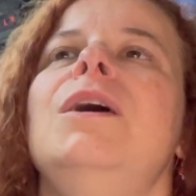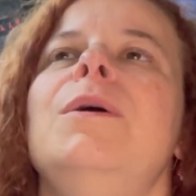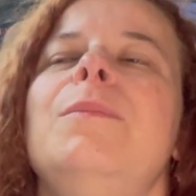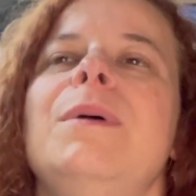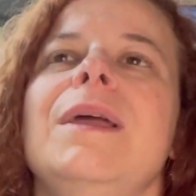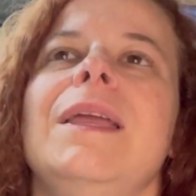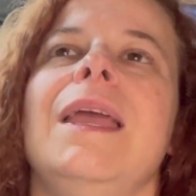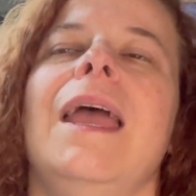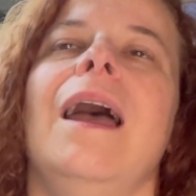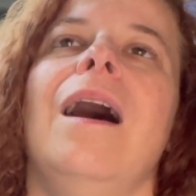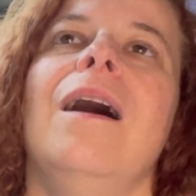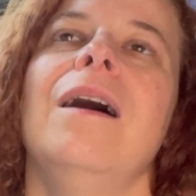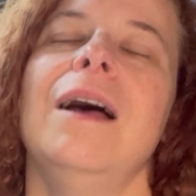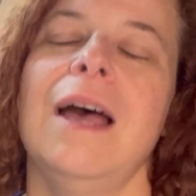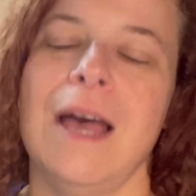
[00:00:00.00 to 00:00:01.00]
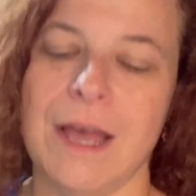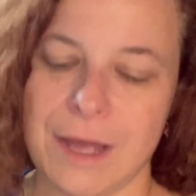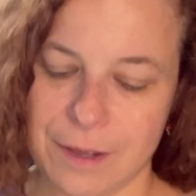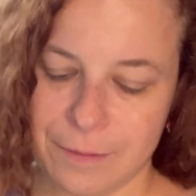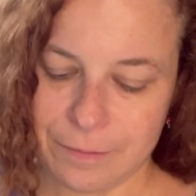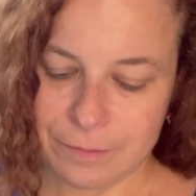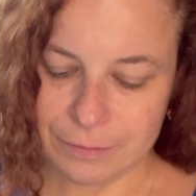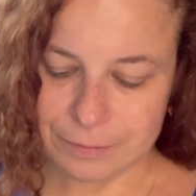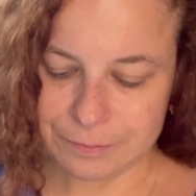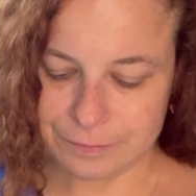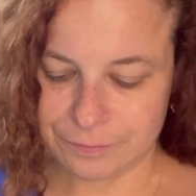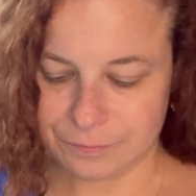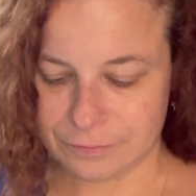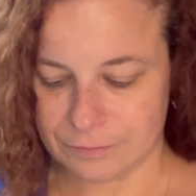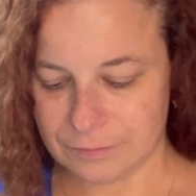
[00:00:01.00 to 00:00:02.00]
But yeah, um,
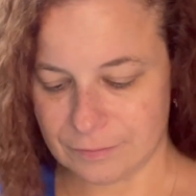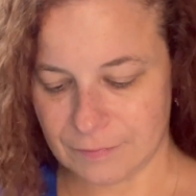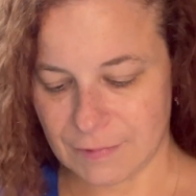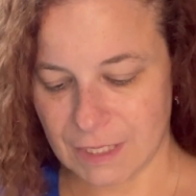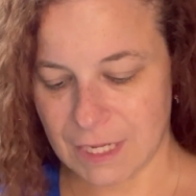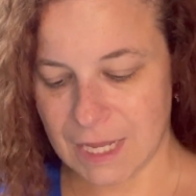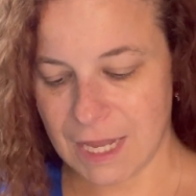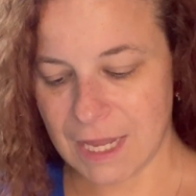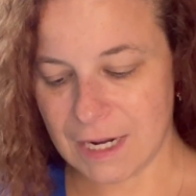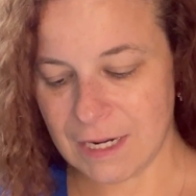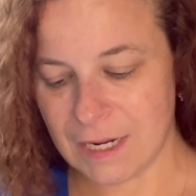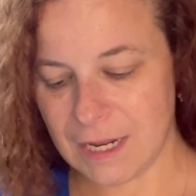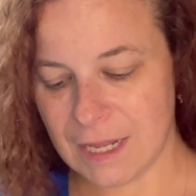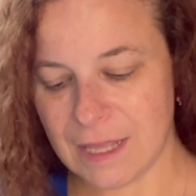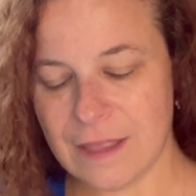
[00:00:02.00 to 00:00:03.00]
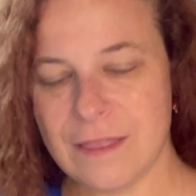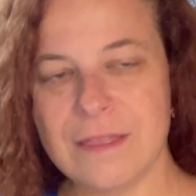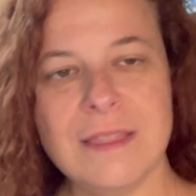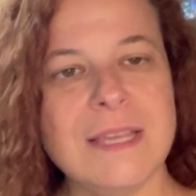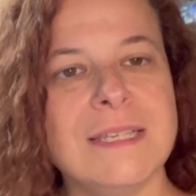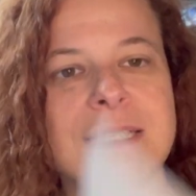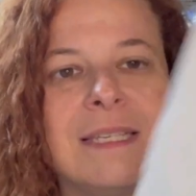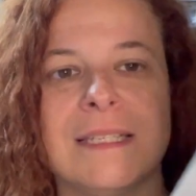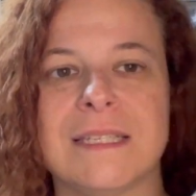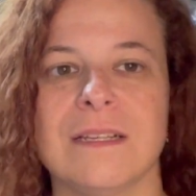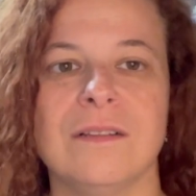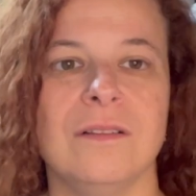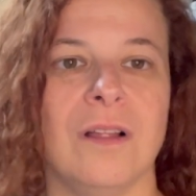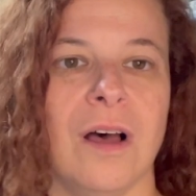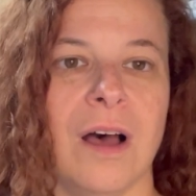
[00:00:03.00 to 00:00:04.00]
and this is a
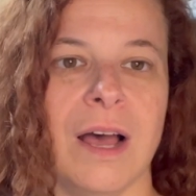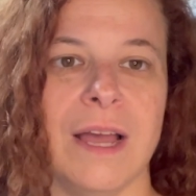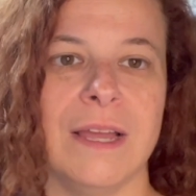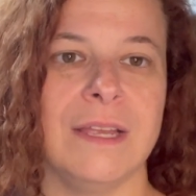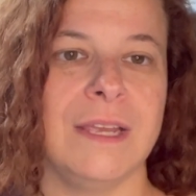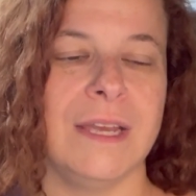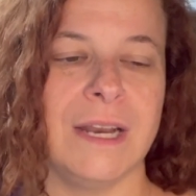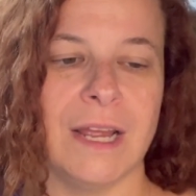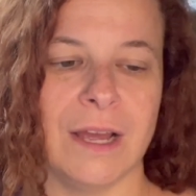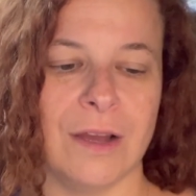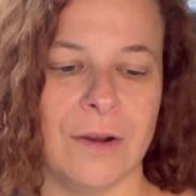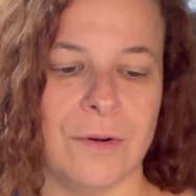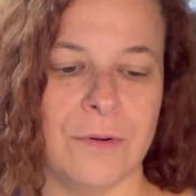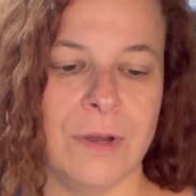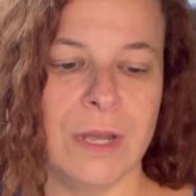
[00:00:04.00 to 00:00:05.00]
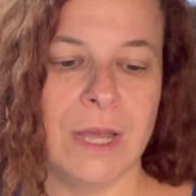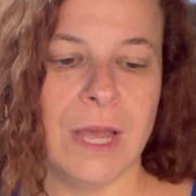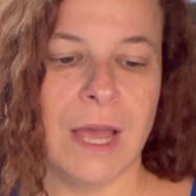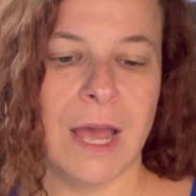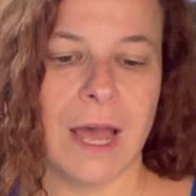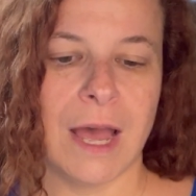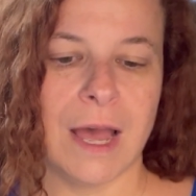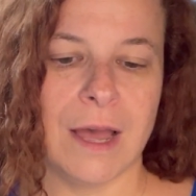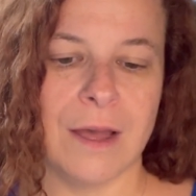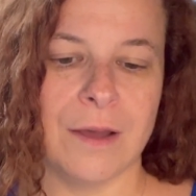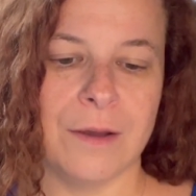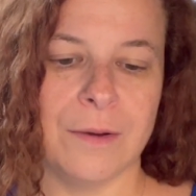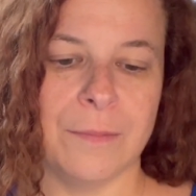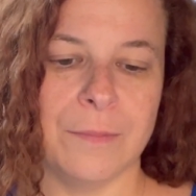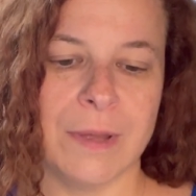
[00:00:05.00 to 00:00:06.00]
lot, you know,
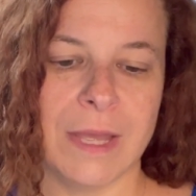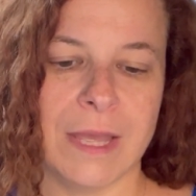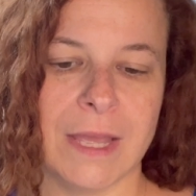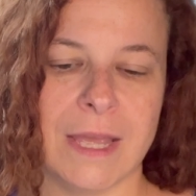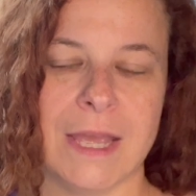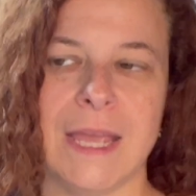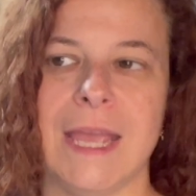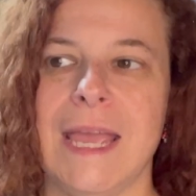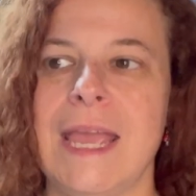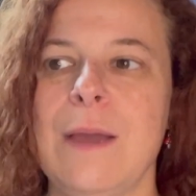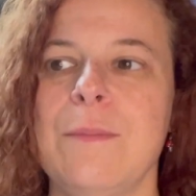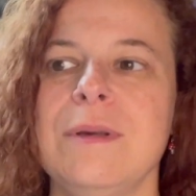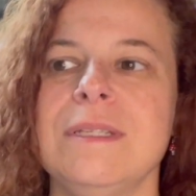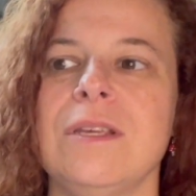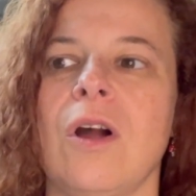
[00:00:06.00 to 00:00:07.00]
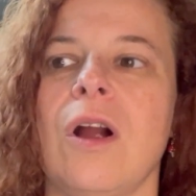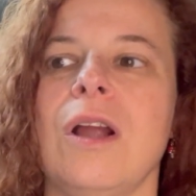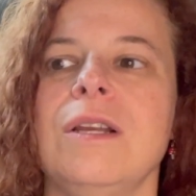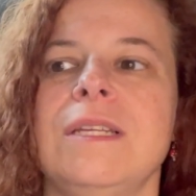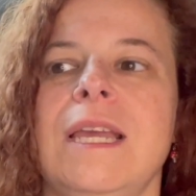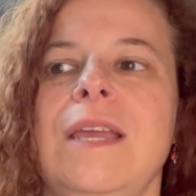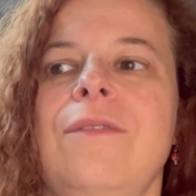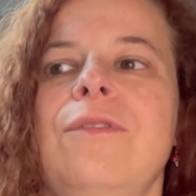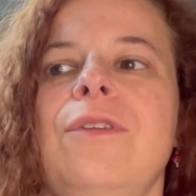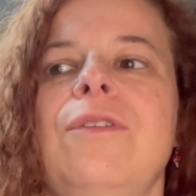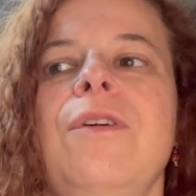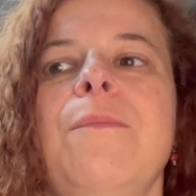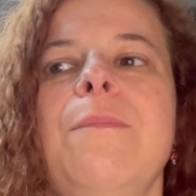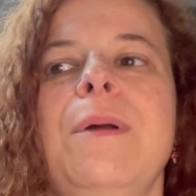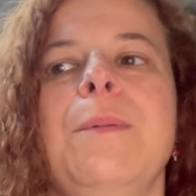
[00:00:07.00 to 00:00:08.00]
um, it was hard to even
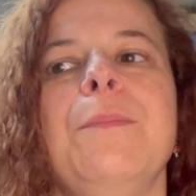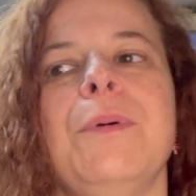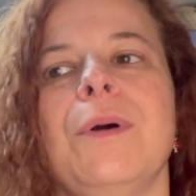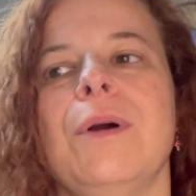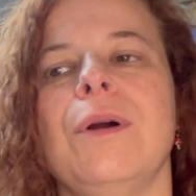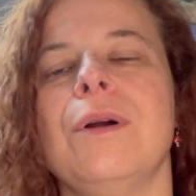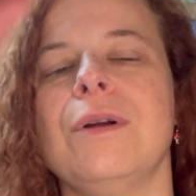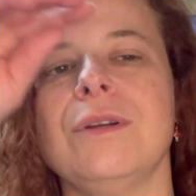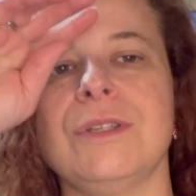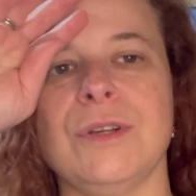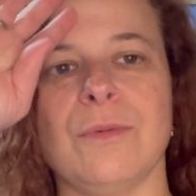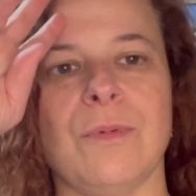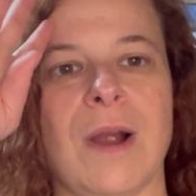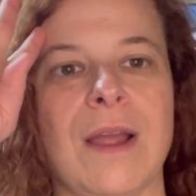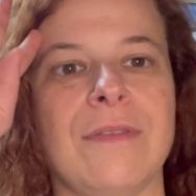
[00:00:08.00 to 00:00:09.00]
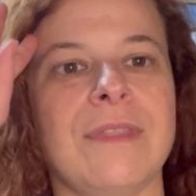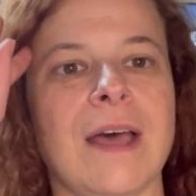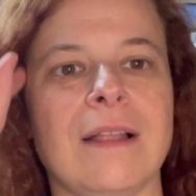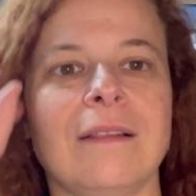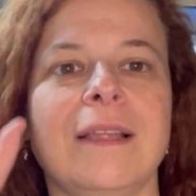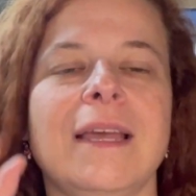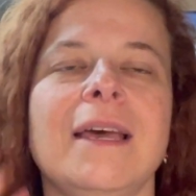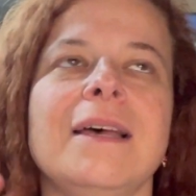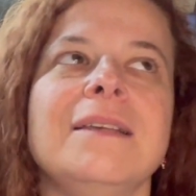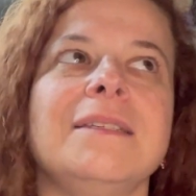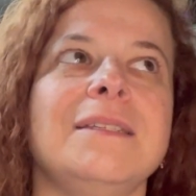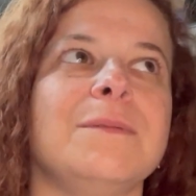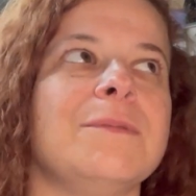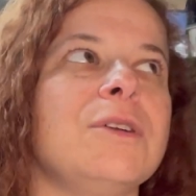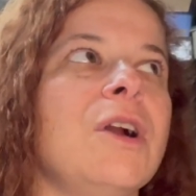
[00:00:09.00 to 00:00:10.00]
remember to write that
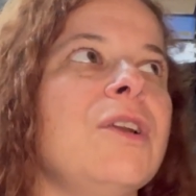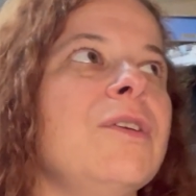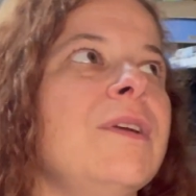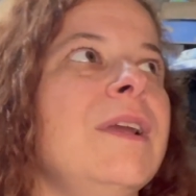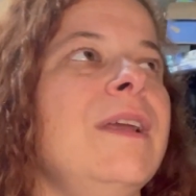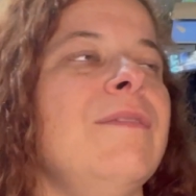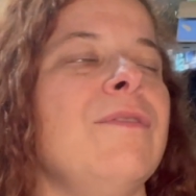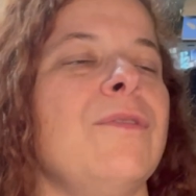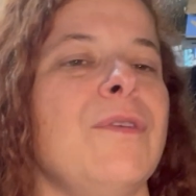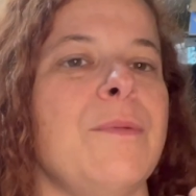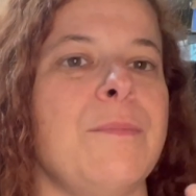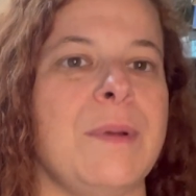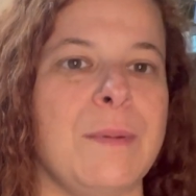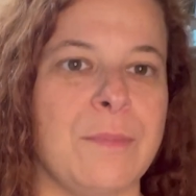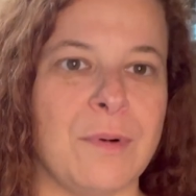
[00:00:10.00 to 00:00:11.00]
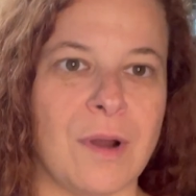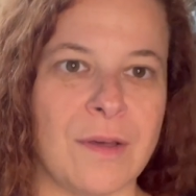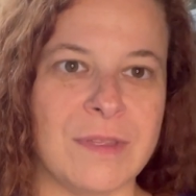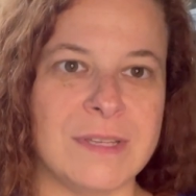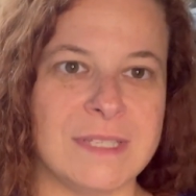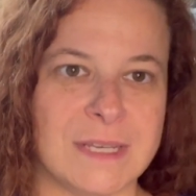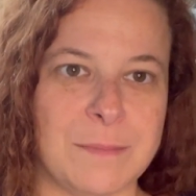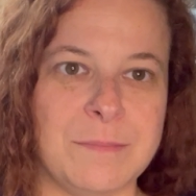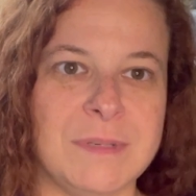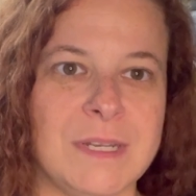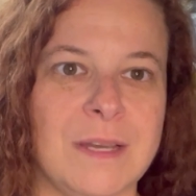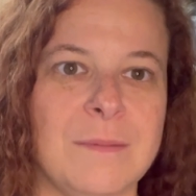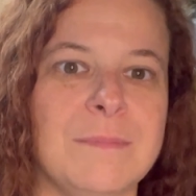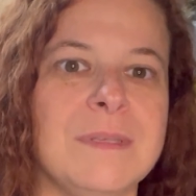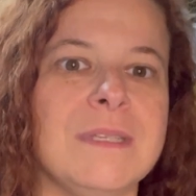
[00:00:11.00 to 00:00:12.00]
list. It was hard to even remember all the
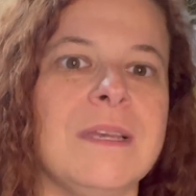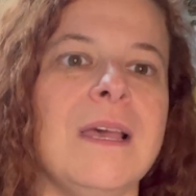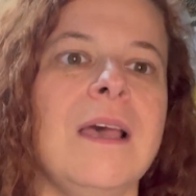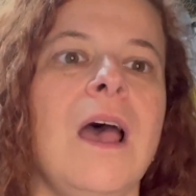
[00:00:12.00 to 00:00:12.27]
symptoms.